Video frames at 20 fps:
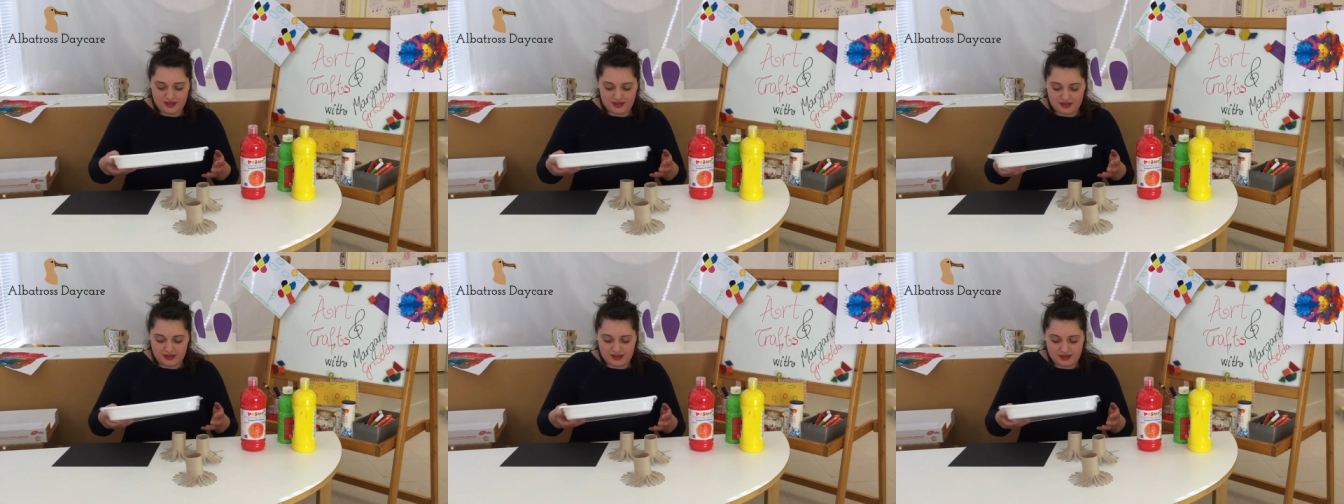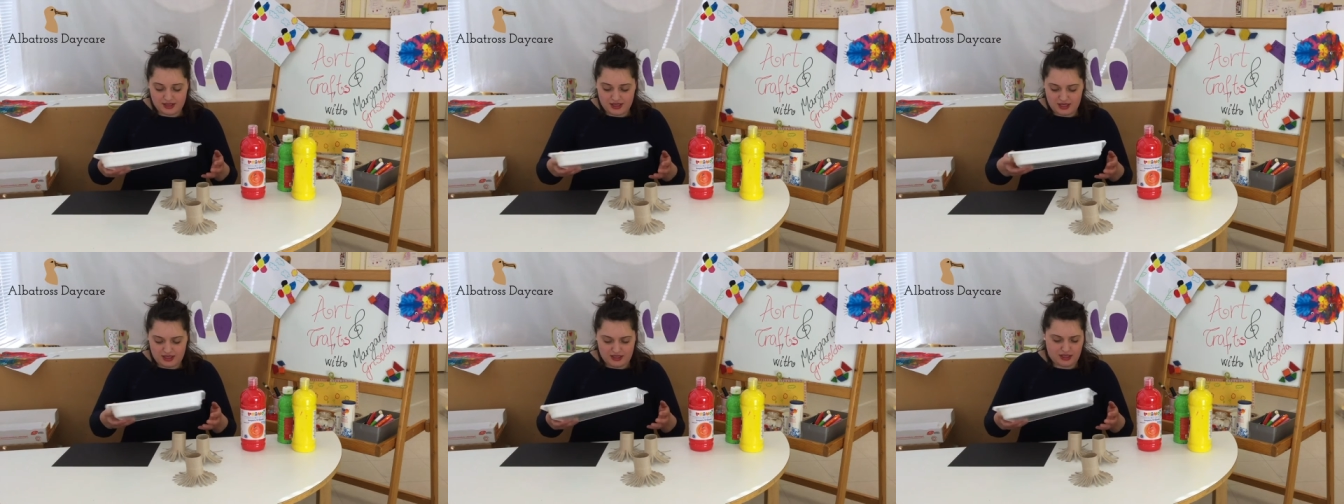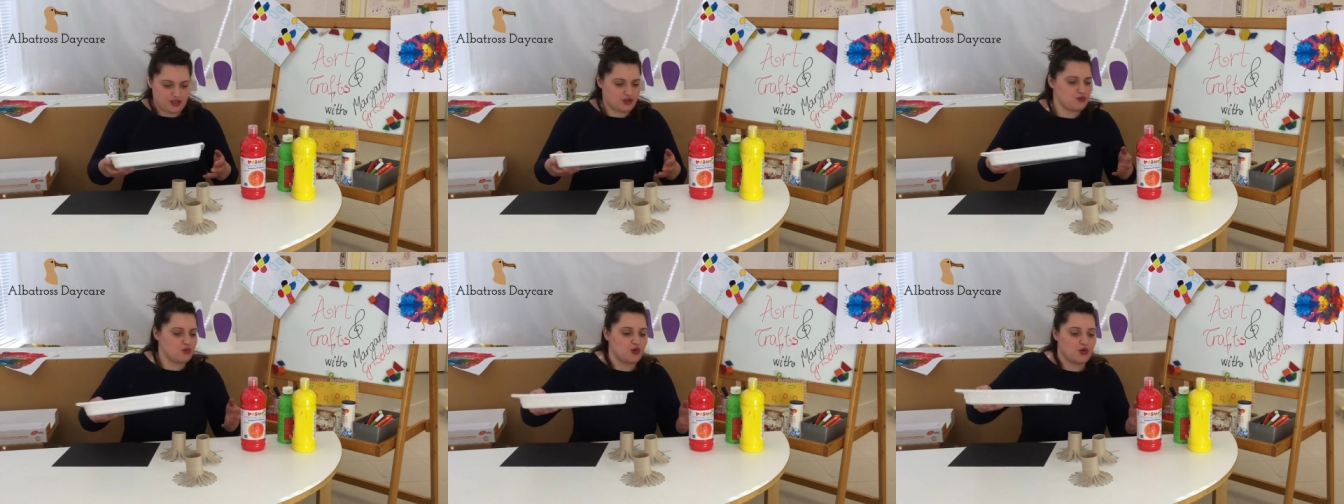See, I
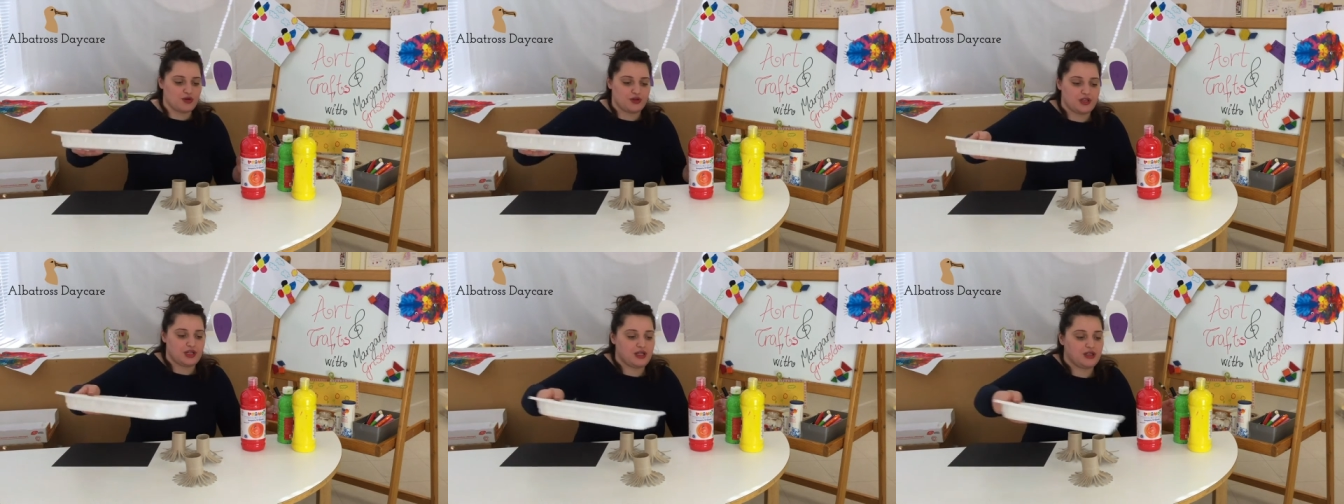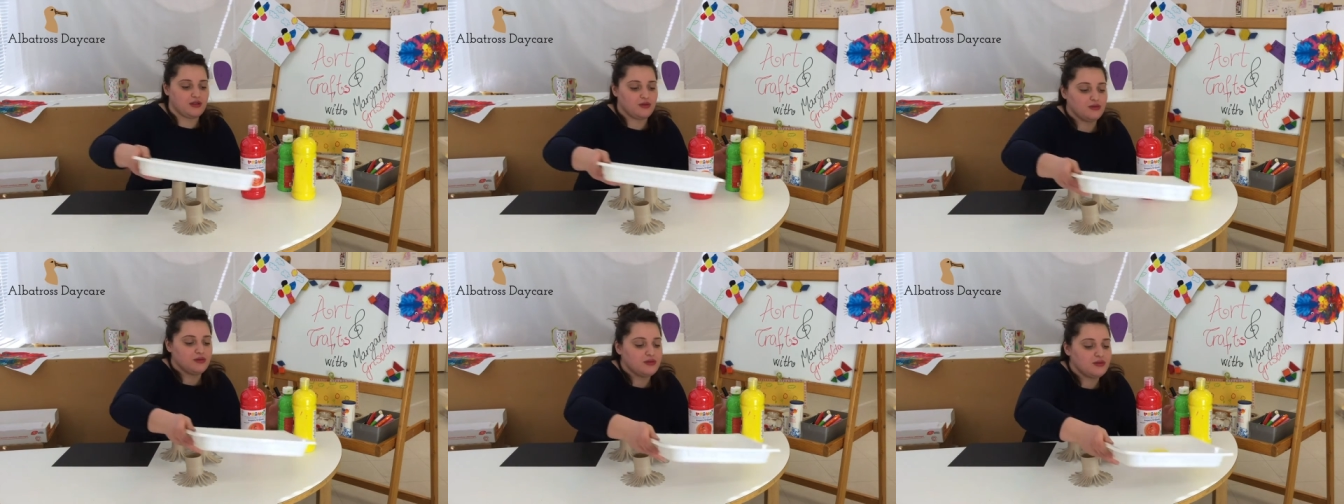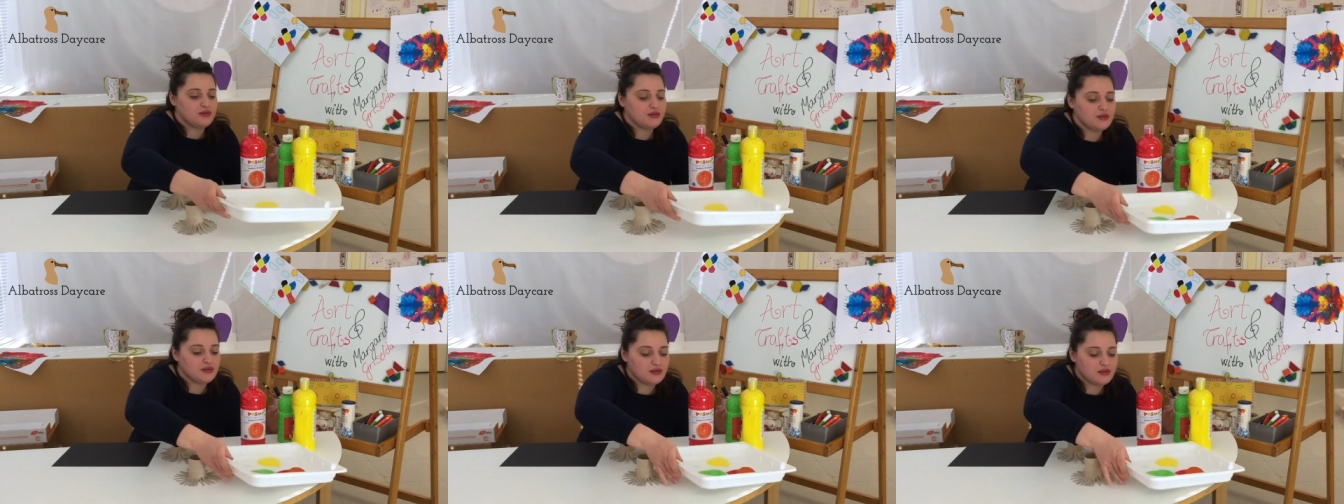need more. Yeah.
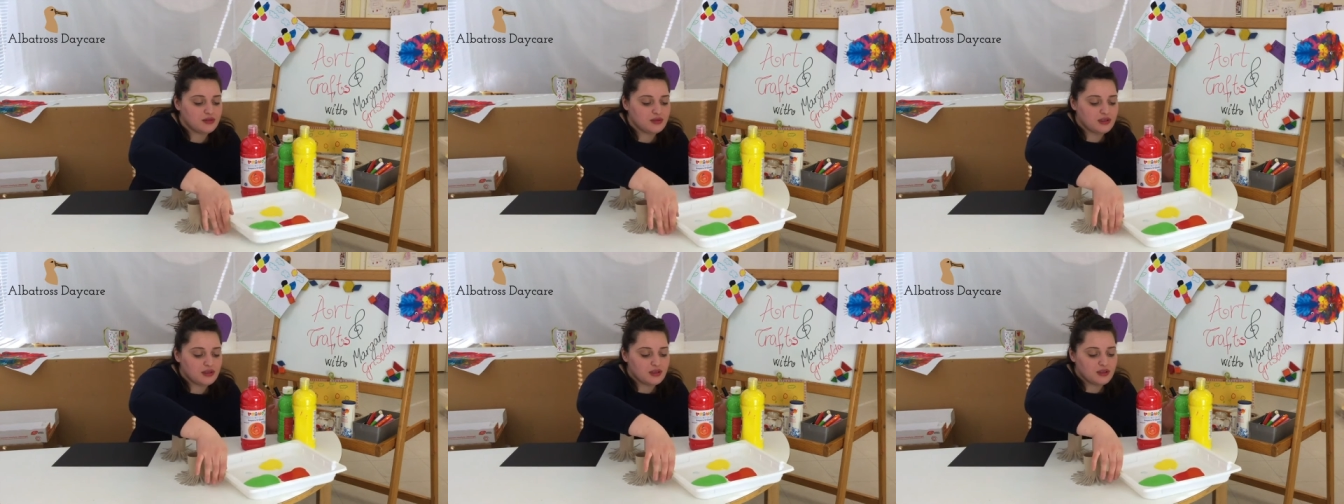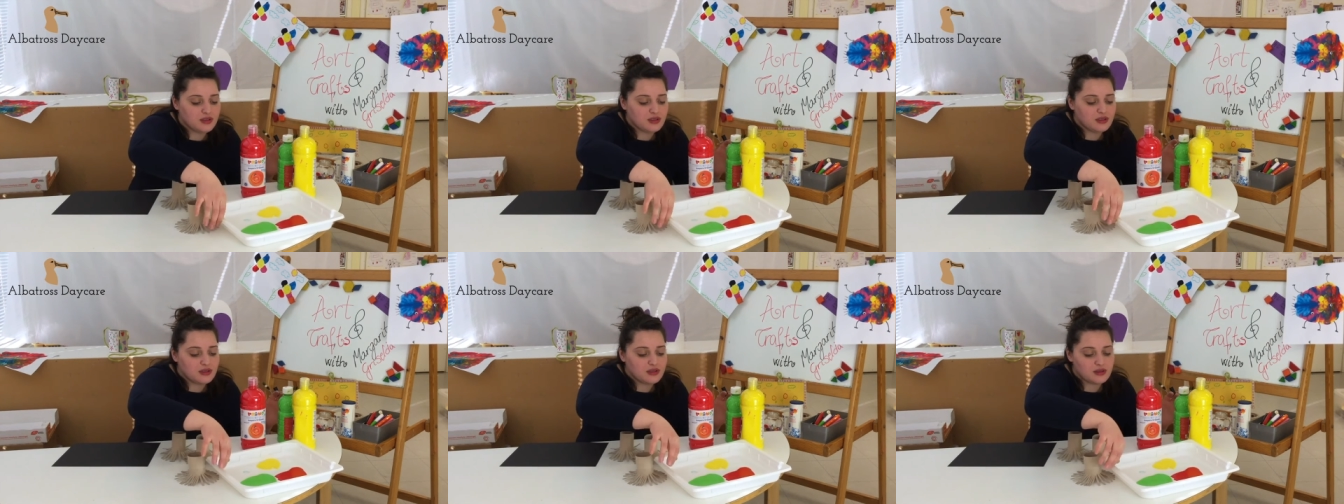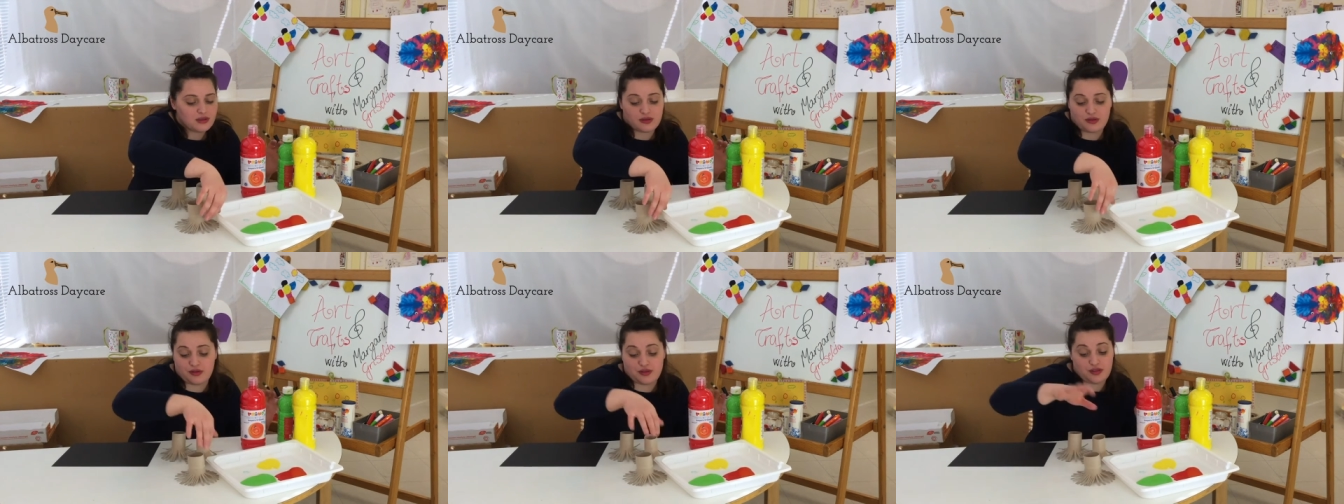
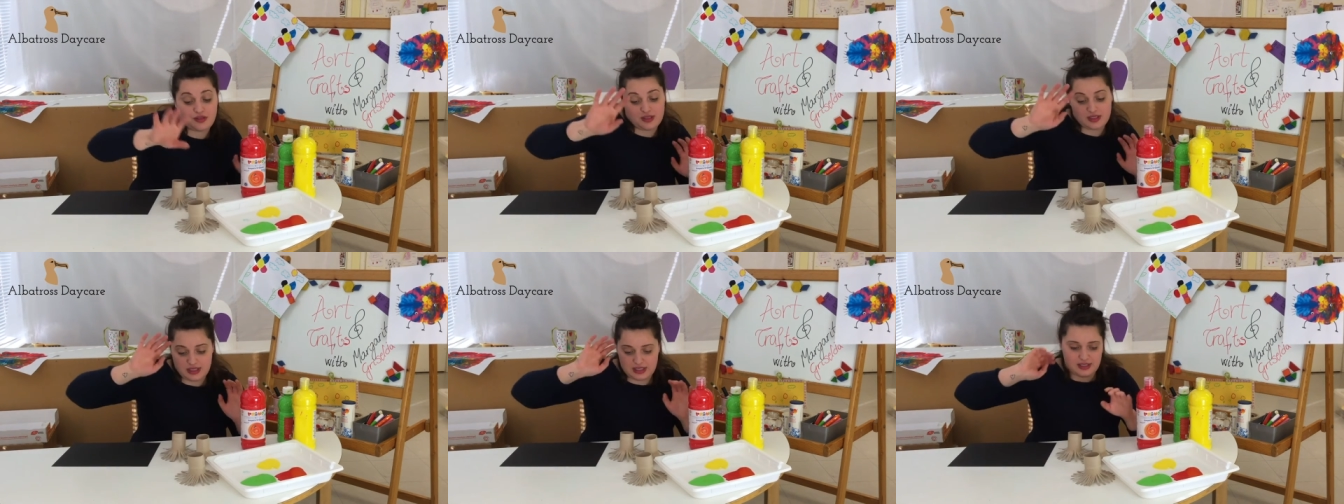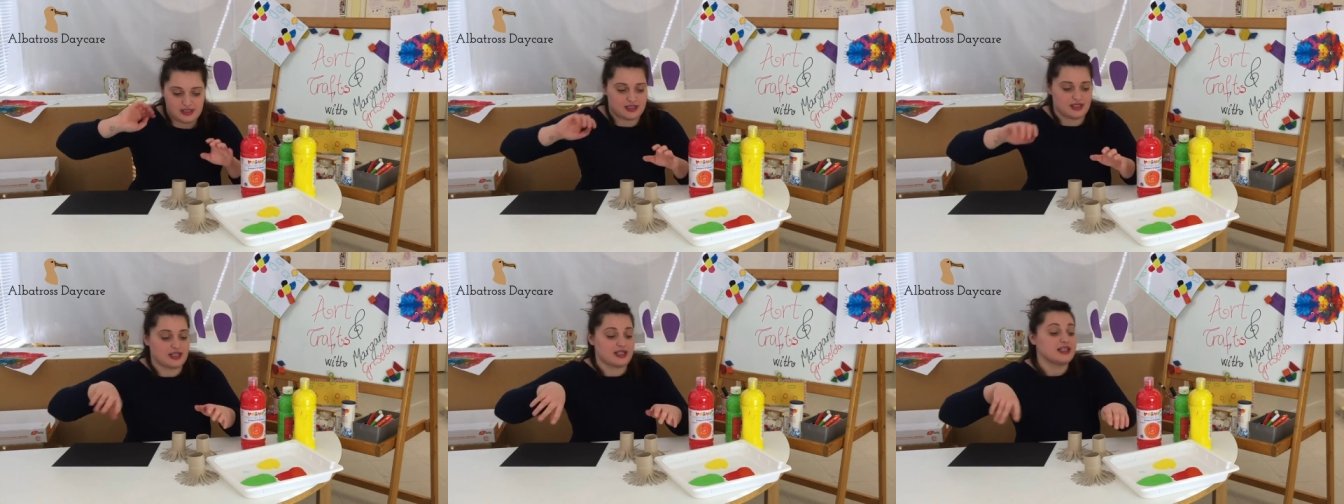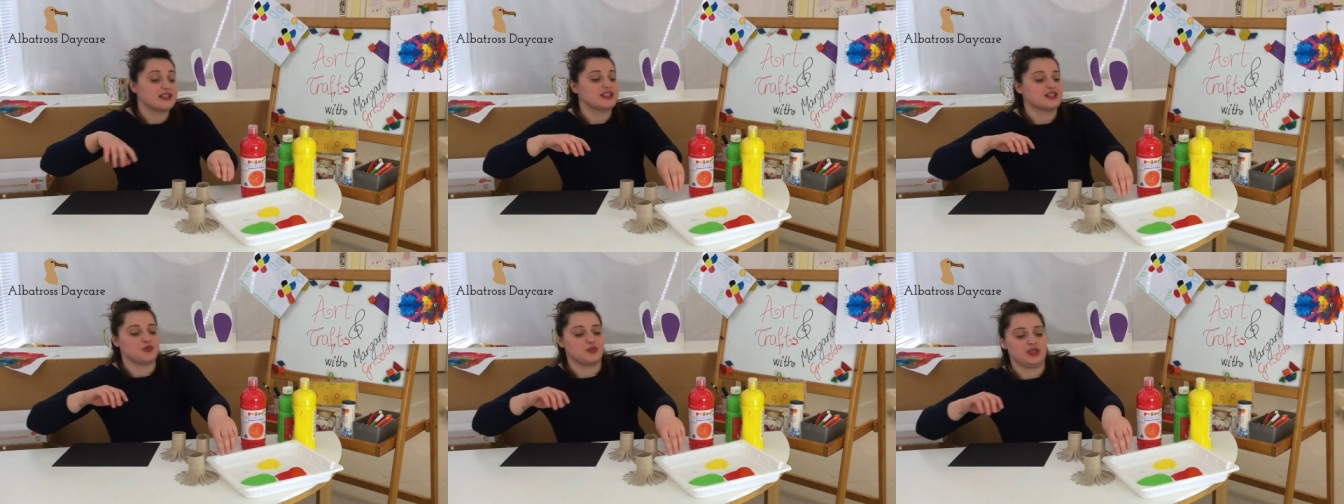I'm just gonna fill
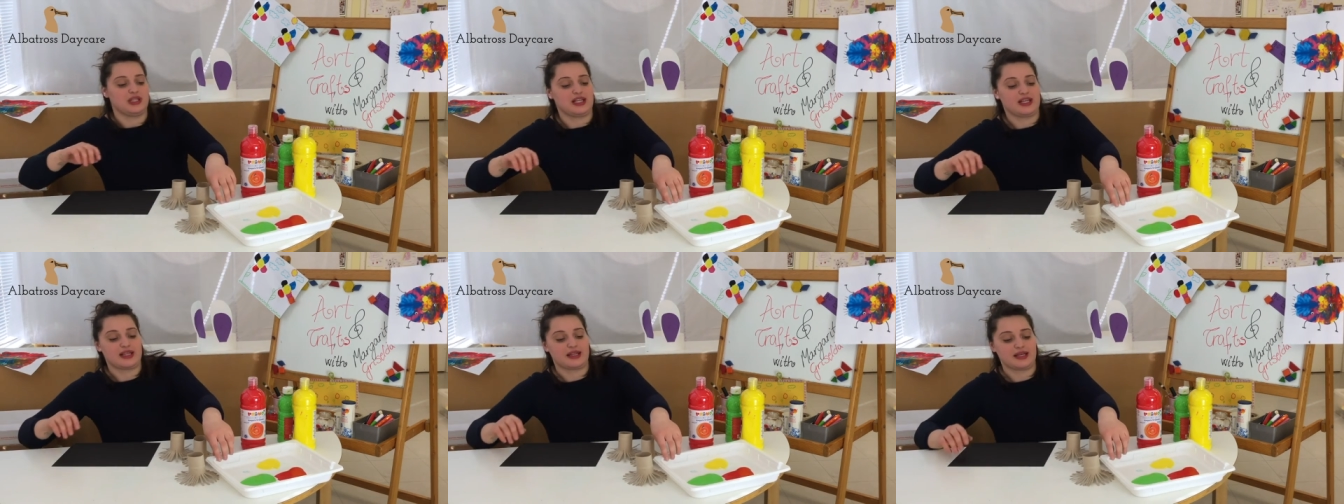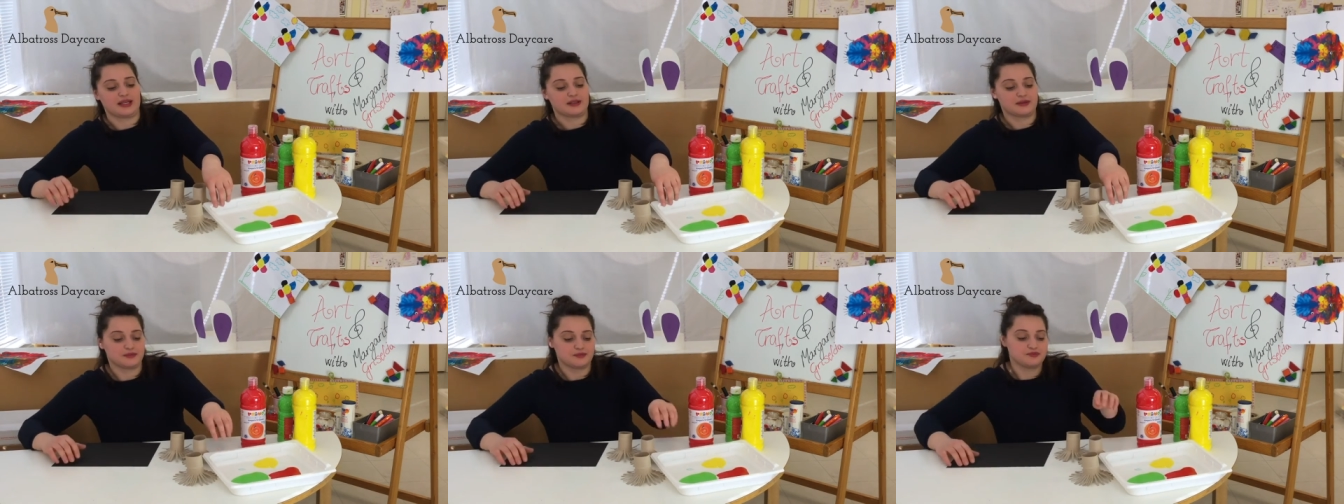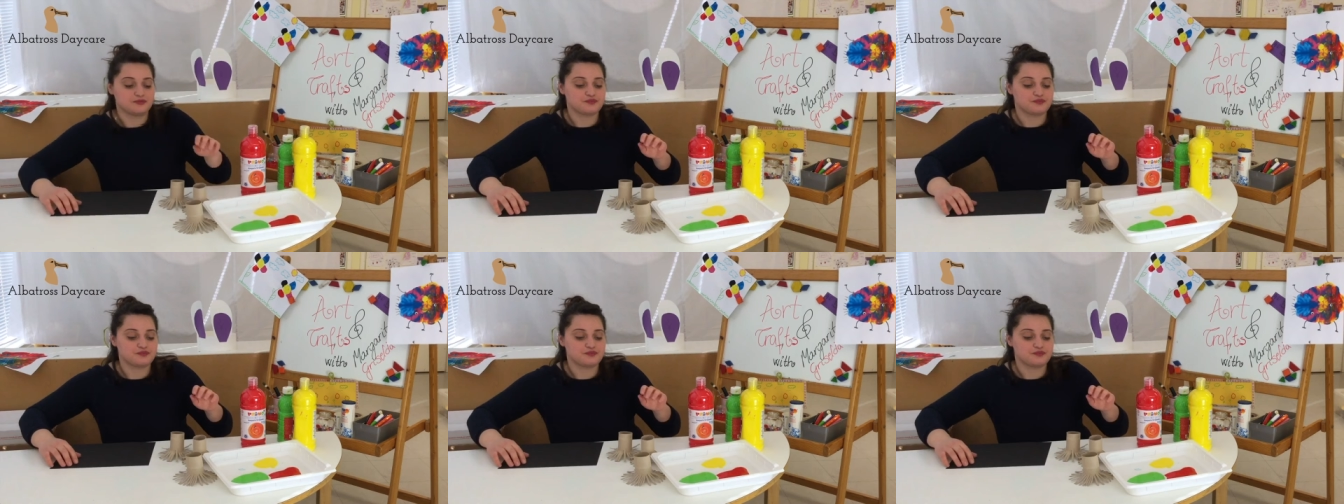it with like that.